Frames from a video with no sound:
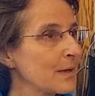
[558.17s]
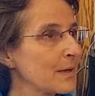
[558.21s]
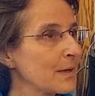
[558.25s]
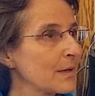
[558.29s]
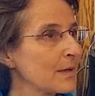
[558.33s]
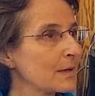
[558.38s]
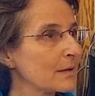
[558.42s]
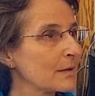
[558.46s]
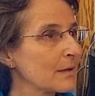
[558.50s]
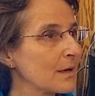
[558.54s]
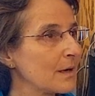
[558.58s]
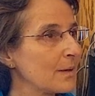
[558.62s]

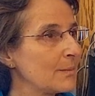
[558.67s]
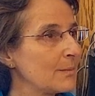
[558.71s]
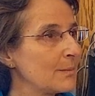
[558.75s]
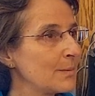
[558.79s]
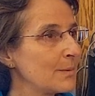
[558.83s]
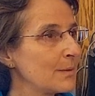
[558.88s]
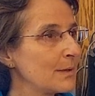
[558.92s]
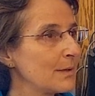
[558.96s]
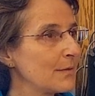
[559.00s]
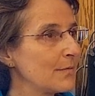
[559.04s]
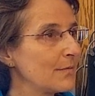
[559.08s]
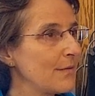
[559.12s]
the
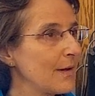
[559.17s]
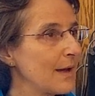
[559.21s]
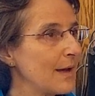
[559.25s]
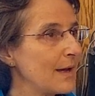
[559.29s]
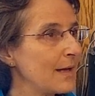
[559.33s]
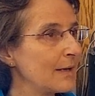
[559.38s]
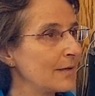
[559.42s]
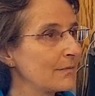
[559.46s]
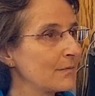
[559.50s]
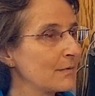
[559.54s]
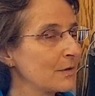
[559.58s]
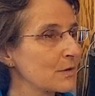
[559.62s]
company
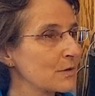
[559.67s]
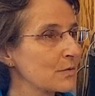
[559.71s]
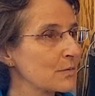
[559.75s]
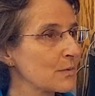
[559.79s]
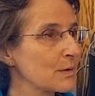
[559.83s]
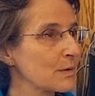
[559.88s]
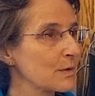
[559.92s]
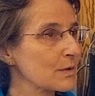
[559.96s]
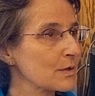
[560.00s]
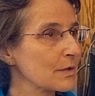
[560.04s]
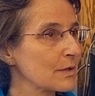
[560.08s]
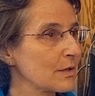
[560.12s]
van, which
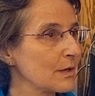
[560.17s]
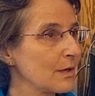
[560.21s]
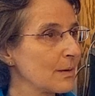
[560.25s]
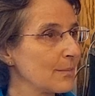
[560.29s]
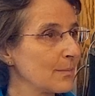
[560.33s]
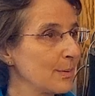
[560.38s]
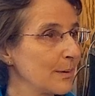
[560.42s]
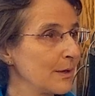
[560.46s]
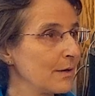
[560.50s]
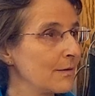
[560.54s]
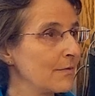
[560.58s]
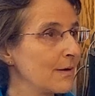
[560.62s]
was a, a
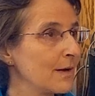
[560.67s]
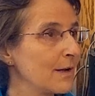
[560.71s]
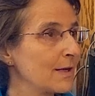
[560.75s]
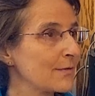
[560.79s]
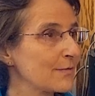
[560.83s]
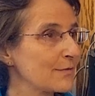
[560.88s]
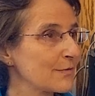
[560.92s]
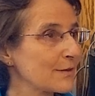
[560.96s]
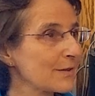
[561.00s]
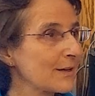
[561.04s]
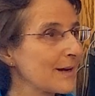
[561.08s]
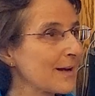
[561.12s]
big van
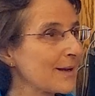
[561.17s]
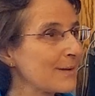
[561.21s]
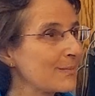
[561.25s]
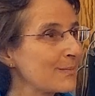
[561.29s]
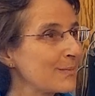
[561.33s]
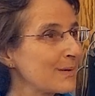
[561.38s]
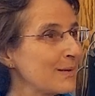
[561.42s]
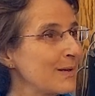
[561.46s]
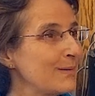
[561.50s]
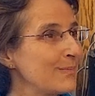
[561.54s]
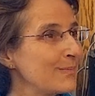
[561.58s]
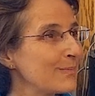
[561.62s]
for nine
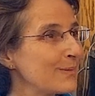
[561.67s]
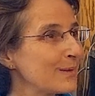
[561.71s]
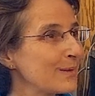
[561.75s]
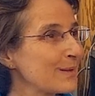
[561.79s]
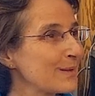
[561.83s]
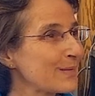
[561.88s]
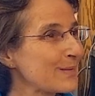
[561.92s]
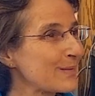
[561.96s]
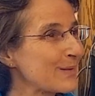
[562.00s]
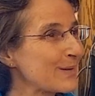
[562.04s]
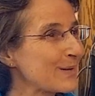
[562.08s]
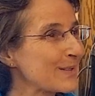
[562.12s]
people,
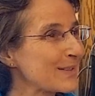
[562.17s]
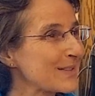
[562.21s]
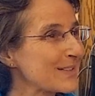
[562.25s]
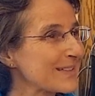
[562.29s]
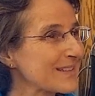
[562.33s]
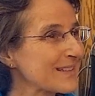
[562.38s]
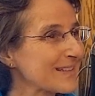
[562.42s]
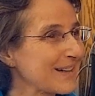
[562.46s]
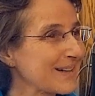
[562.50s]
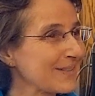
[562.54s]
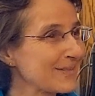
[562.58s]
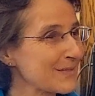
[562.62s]
it was,
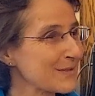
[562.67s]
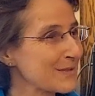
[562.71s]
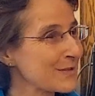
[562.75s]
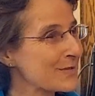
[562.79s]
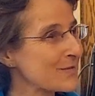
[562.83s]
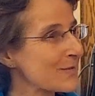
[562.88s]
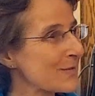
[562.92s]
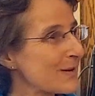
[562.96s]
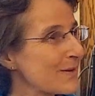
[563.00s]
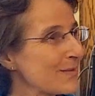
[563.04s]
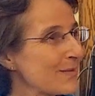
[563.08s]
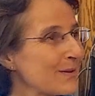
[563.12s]
and I was
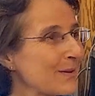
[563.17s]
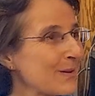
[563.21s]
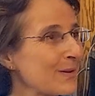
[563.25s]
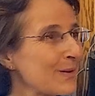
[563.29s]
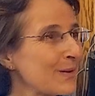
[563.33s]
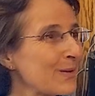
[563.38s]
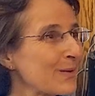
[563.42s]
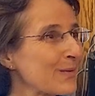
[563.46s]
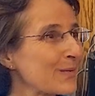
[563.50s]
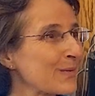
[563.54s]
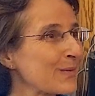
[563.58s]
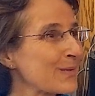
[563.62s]
driving
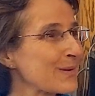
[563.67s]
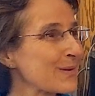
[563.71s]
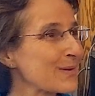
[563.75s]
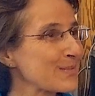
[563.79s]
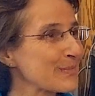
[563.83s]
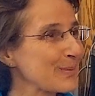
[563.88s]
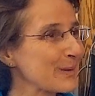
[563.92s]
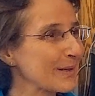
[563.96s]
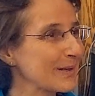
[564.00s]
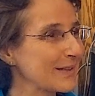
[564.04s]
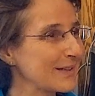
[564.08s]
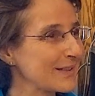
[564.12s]
all over the
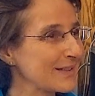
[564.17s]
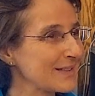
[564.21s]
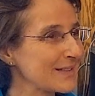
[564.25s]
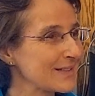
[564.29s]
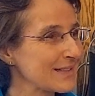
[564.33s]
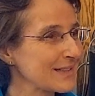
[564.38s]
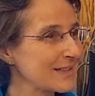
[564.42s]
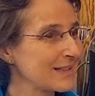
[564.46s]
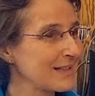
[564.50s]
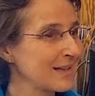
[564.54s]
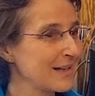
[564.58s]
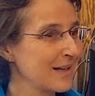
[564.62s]

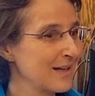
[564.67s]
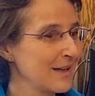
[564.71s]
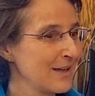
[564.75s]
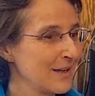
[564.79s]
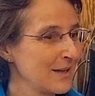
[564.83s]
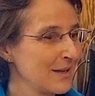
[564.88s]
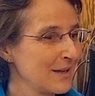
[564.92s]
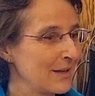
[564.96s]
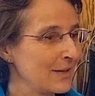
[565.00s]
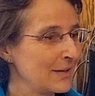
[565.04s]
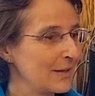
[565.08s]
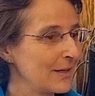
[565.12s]
place. And,
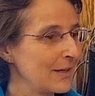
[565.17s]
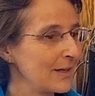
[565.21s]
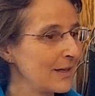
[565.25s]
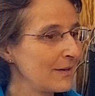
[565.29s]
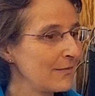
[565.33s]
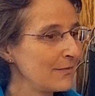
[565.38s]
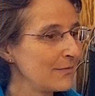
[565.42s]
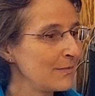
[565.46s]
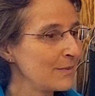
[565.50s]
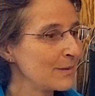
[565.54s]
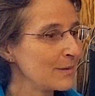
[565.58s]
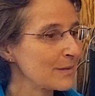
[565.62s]
and it
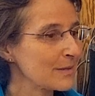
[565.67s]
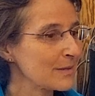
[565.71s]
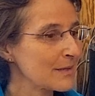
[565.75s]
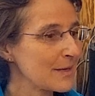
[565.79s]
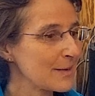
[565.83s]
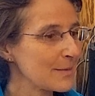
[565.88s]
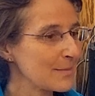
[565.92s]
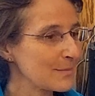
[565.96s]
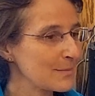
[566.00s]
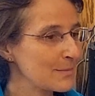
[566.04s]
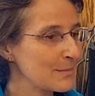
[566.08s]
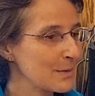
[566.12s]
gave me
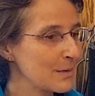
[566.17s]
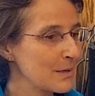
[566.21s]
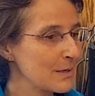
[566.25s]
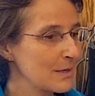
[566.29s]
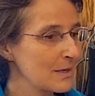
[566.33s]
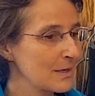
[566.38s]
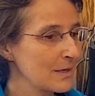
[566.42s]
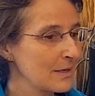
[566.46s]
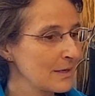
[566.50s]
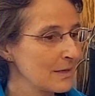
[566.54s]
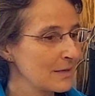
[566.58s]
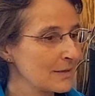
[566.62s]
some
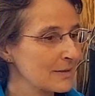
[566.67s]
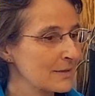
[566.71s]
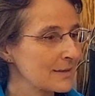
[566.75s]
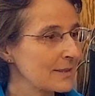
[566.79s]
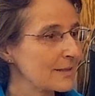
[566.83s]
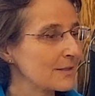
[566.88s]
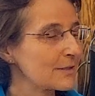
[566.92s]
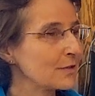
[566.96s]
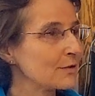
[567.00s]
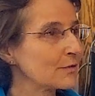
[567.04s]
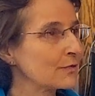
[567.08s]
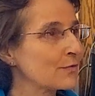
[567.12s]

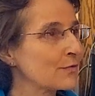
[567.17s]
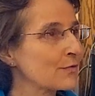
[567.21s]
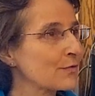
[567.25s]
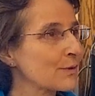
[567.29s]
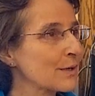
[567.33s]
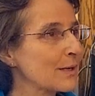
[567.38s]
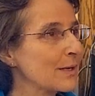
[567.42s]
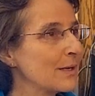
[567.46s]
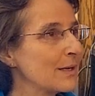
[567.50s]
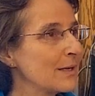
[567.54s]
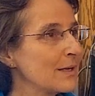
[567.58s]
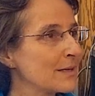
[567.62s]
sense of
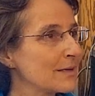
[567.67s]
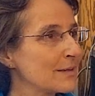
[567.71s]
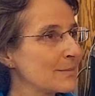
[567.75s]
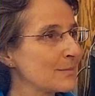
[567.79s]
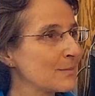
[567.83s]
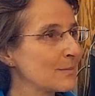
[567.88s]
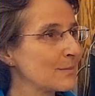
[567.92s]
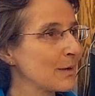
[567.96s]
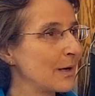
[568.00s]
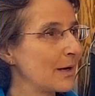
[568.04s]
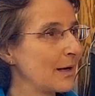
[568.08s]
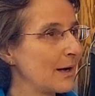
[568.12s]

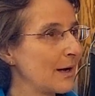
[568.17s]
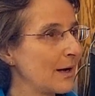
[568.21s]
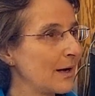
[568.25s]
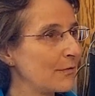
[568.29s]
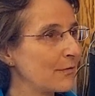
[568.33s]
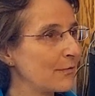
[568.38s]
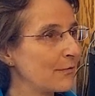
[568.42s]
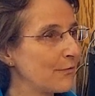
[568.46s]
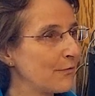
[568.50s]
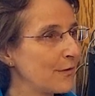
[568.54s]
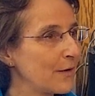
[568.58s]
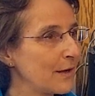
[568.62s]
freedom. I, I
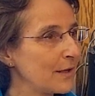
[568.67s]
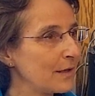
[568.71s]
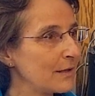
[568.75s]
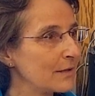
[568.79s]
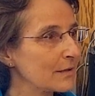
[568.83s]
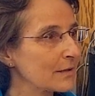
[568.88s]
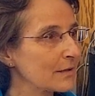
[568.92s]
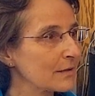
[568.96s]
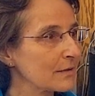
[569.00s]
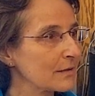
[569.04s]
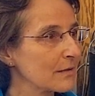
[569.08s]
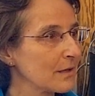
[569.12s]

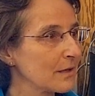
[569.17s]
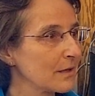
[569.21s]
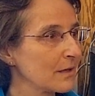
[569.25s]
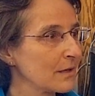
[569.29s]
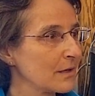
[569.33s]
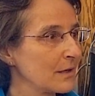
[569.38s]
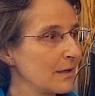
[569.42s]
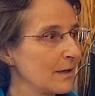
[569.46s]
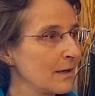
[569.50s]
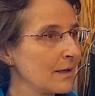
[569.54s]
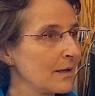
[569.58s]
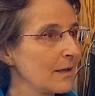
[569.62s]
felt
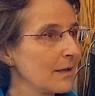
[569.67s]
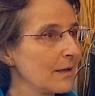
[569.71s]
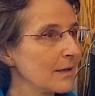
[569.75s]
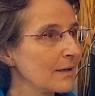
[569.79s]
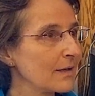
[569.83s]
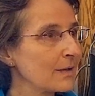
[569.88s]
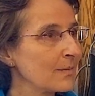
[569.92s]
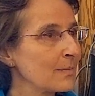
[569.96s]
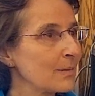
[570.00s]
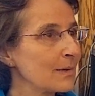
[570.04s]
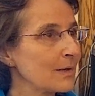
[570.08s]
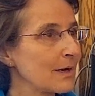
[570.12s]
a
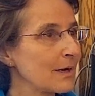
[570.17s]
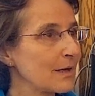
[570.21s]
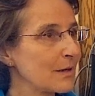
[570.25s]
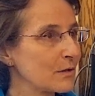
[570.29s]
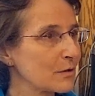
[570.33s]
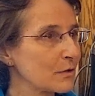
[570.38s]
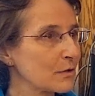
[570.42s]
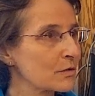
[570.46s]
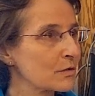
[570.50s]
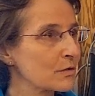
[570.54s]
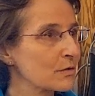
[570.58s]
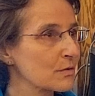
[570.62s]
little bit under
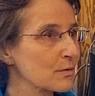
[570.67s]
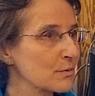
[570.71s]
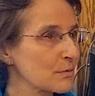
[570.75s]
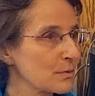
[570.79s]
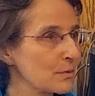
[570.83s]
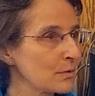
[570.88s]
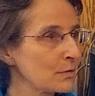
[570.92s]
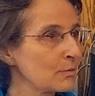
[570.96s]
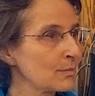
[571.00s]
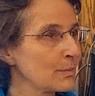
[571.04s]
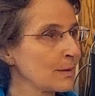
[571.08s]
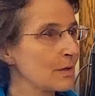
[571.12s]

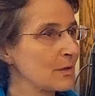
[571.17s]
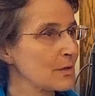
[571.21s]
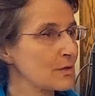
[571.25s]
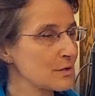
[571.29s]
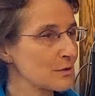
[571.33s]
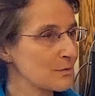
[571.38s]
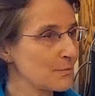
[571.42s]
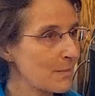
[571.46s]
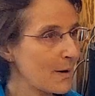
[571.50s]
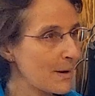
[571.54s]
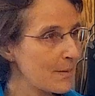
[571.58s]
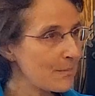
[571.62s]
control
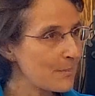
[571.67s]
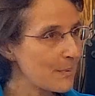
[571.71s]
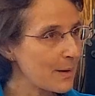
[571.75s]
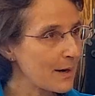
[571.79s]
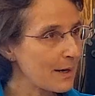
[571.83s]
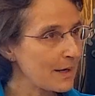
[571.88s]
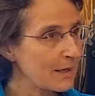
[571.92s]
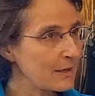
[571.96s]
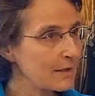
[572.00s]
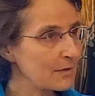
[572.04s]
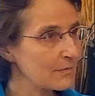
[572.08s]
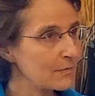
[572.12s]
because my
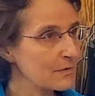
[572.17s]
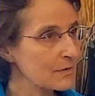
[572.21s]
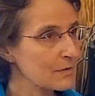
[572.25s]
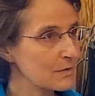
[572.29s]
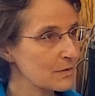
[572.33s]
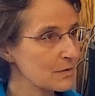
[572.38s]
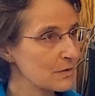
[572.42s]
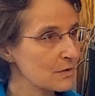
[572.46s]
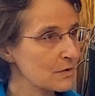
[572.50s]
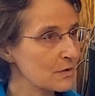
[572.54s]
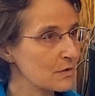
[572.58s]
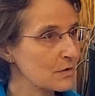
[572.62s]
mind
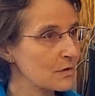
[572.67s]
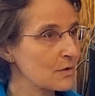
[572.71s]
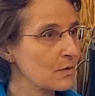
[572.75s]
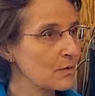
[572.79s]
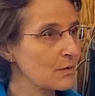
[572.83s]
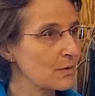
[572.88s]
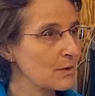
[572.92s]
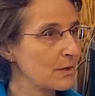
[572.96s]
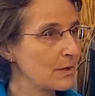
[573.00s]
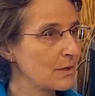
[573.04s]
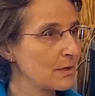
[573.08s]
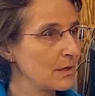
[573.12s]
was just
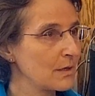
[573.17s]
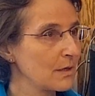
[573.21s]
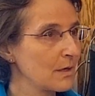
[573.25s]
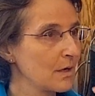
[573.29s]
going